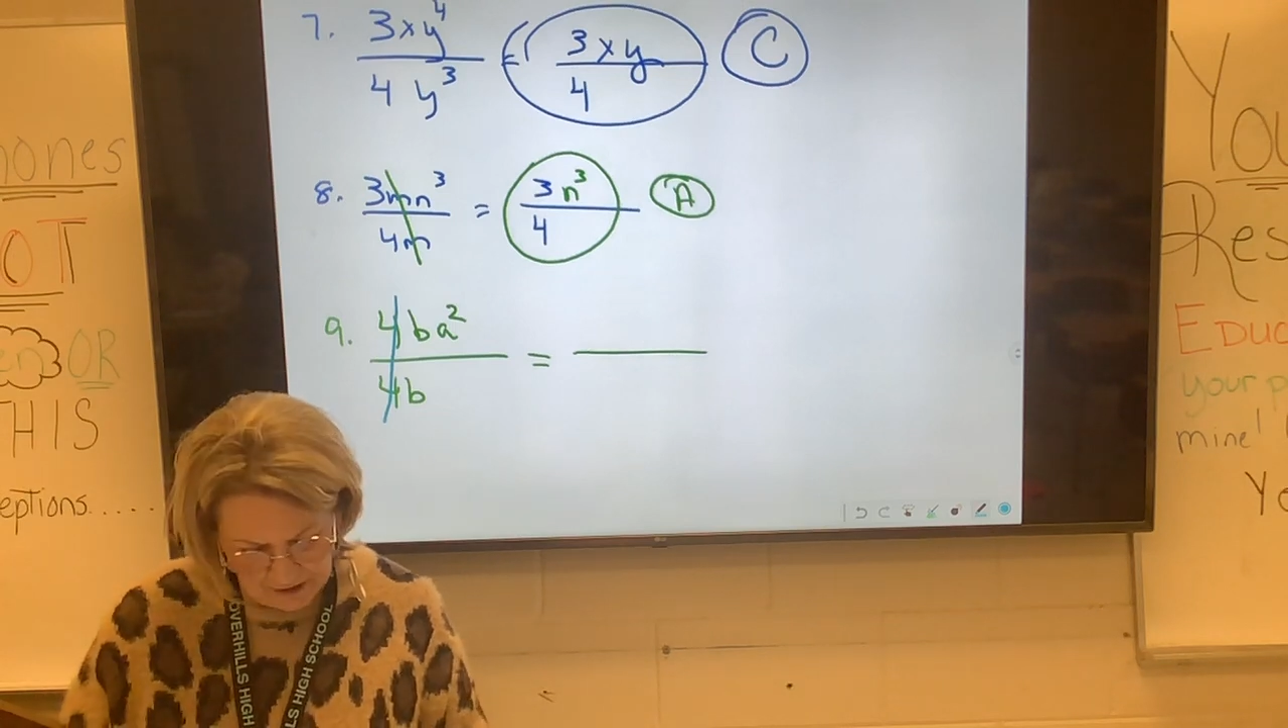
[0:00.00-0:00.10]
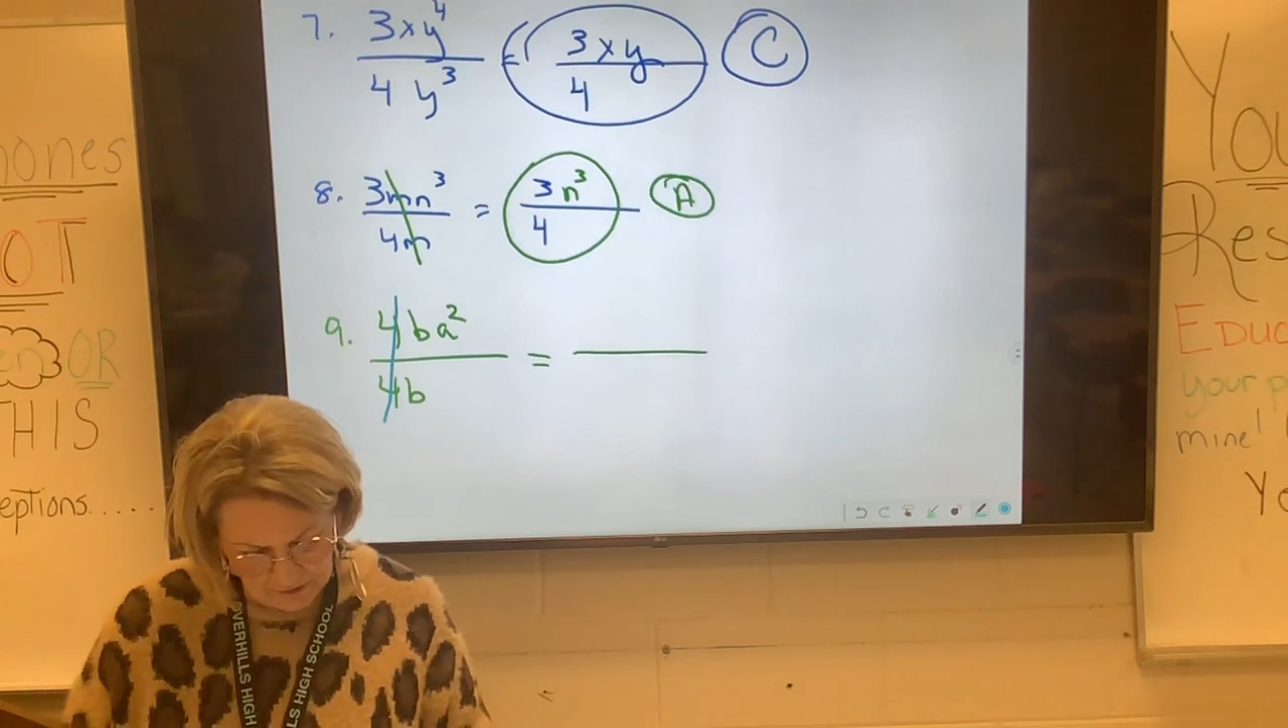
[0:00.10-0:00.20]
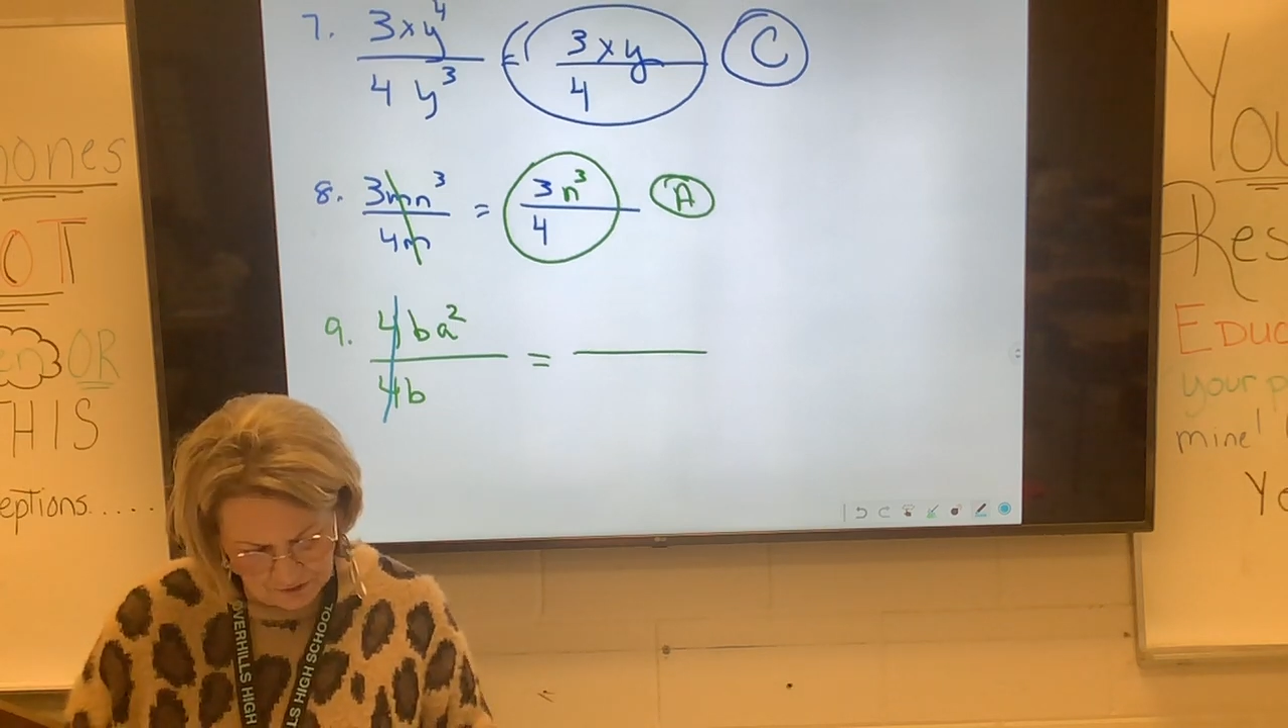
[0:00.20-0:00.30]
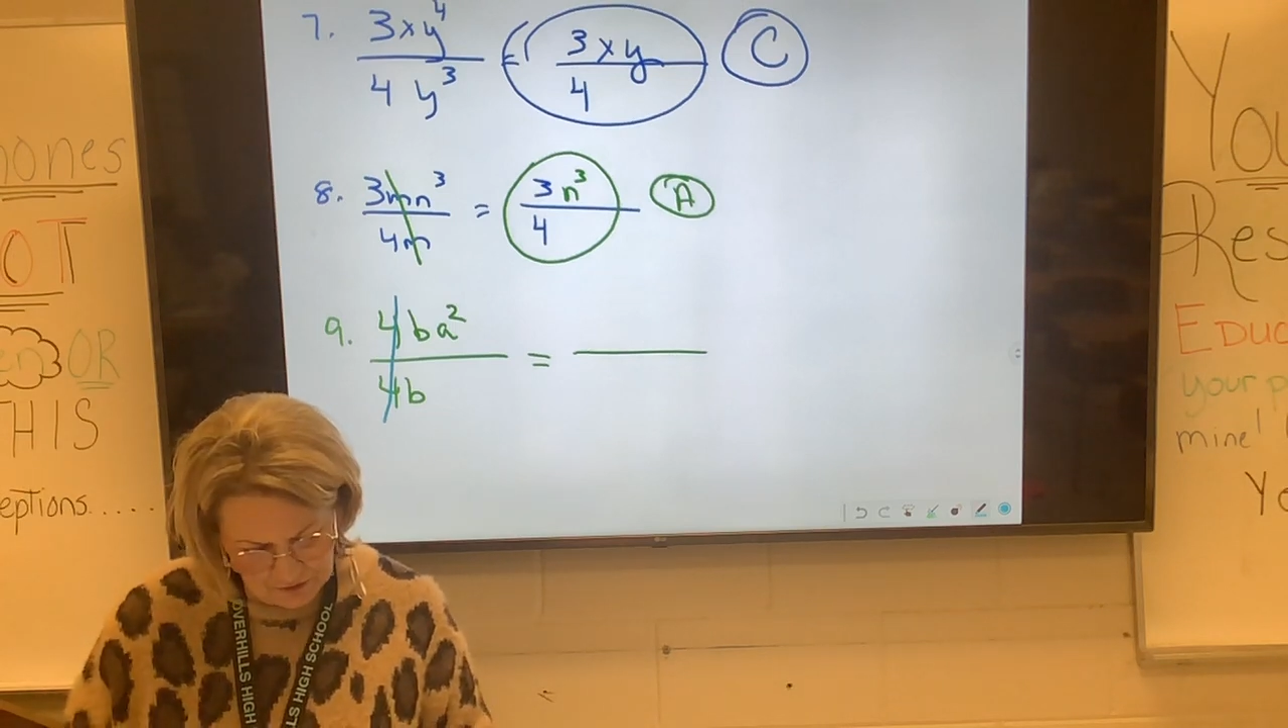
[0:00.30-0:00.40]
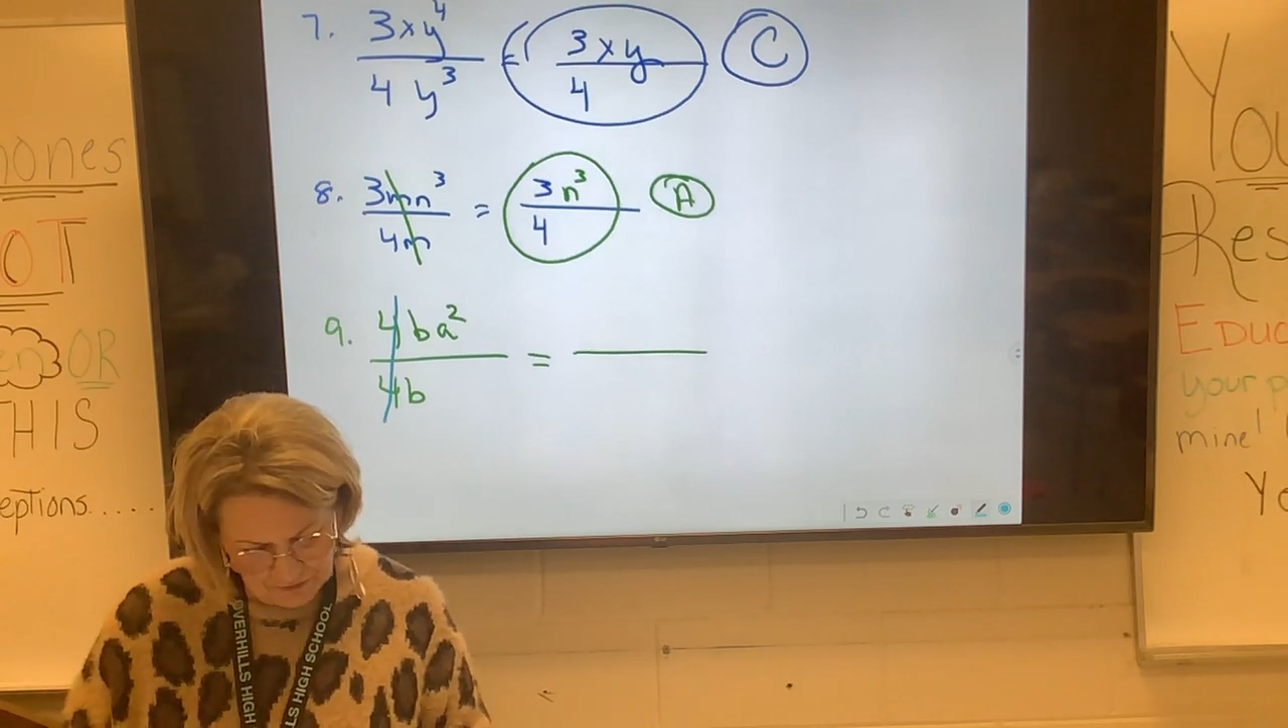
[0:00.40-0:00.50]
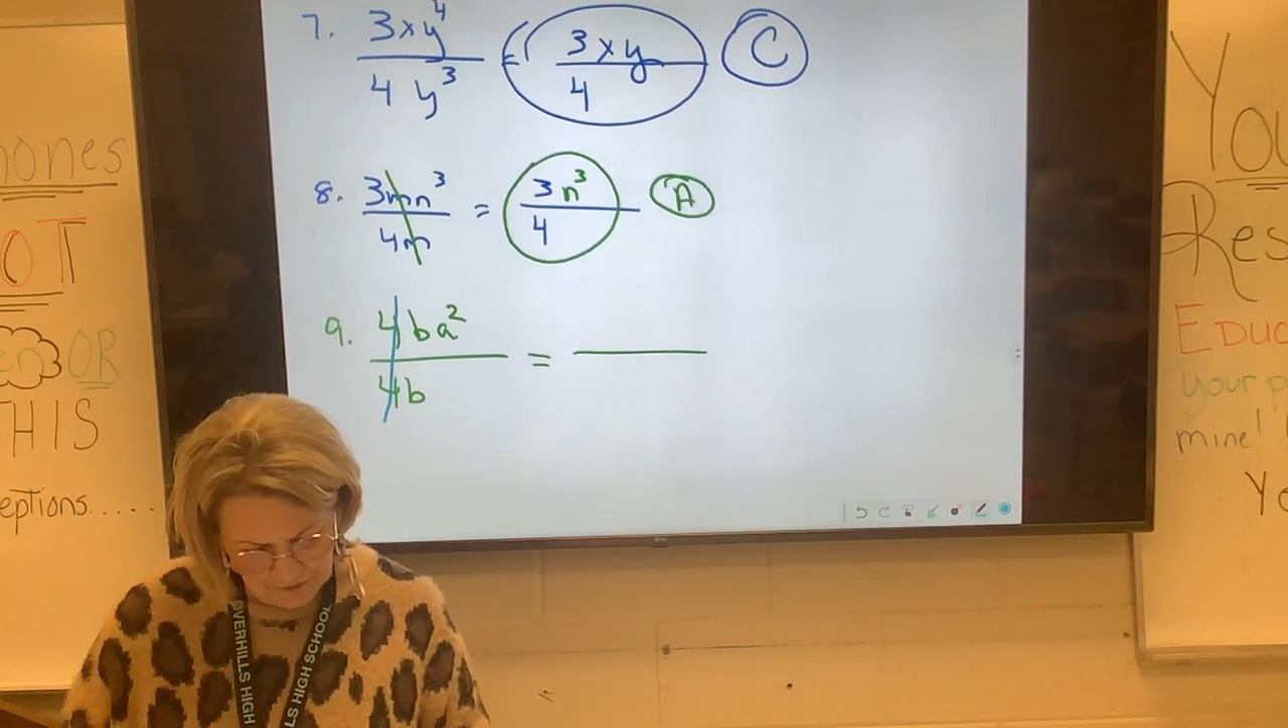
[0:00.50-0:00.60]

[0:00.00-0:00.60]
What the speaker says: out.